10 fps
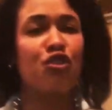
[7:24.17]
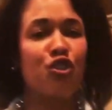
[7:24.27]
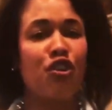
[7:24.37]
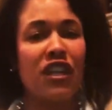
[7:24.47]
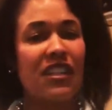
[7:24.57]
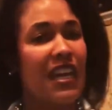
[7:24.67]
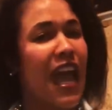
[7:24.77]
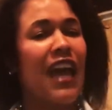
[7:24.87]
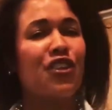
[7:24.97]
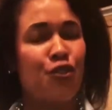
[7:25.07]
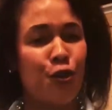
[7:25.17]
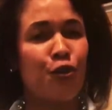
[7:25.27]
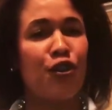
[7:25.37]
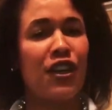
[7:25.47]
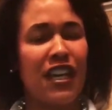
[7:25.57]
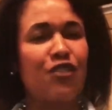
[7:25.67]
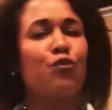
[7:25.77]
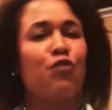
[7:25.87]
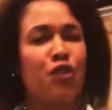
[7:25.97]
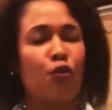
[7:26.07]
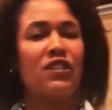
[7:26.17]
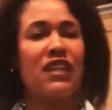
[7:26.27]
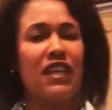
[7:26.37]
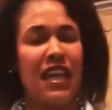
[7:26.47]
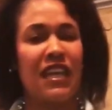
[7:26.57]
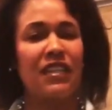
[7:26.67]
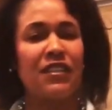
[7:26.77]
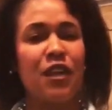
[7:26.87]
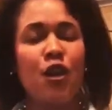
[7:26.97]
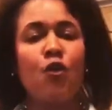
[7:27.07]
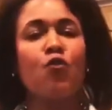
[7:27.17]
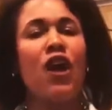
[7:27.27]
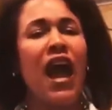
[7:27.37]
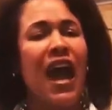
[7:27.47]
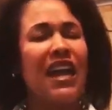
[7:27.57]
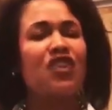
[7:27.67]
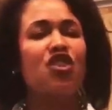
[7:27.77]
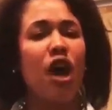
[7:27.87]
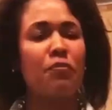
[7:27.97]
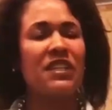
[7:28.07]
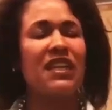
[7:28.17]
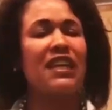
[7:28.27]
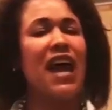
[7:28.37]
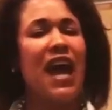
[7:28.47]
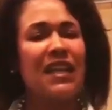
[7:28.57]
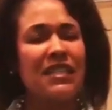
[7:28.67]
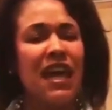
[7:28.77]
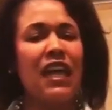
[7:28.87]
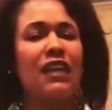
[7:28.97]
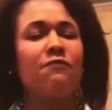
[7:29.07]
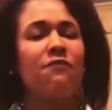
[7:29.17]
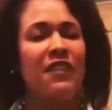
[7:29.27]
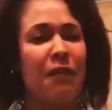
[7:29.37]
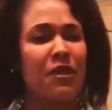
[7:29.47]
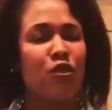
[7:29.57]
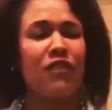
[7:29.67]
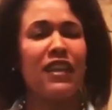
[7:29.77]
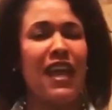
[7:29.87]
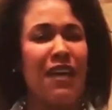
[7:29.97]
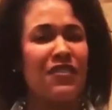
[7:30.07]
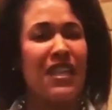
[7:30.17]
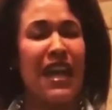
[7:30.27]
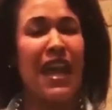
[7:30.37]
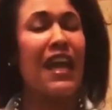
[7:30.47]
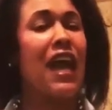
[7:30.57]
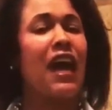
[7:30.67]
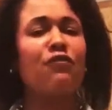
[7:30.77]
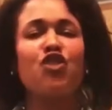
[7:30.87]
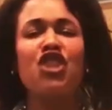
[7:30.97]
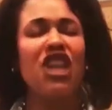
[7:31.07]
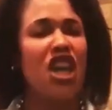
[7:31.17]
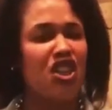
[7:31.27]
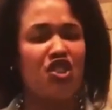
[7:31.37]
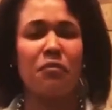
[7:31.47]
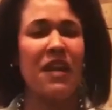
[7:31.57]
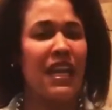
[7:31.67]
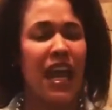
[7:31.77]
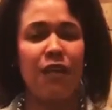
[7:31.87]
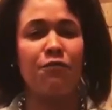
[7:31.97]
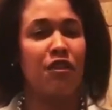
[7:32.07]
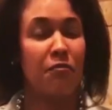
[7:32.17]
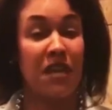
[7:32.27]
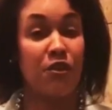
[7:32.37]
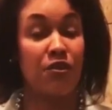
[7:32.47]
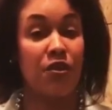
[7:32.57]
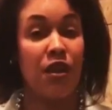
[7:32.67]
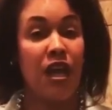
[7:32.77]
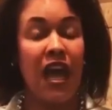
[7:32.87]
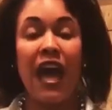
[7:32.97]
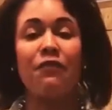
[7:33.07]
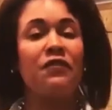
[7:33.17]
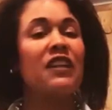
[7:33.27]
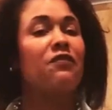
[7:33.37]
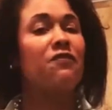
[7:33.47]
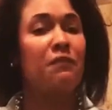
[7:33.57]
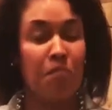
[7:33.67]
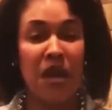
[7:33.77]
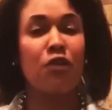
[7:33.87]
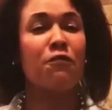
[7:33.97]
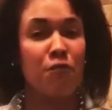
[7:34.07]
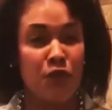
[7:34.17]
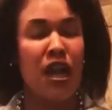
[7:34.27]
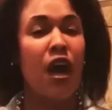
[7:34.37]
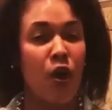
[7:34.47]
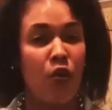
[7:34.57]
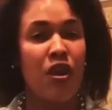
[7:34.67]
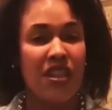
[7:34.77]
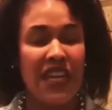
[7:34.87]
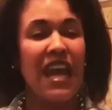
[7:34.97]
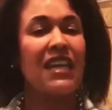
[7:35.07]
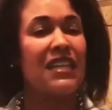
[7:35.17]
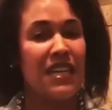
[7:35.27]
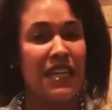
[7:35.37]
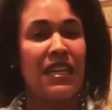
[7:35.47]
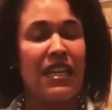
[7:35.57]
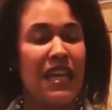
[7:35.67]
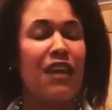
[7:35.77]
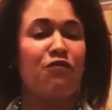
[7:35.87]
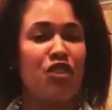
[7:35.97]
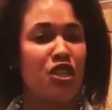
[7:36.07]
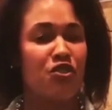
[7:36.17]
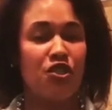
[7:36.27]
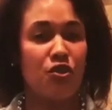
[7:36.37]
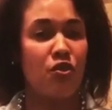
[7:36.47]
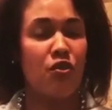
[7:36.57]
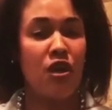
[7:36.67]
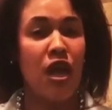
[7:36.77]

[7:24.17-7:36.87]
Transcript: the journey that I took in 2008, where I adopted an anti inflammatory lifestyle and I have changed my life for the better. I feel better now than I did 11 years ago,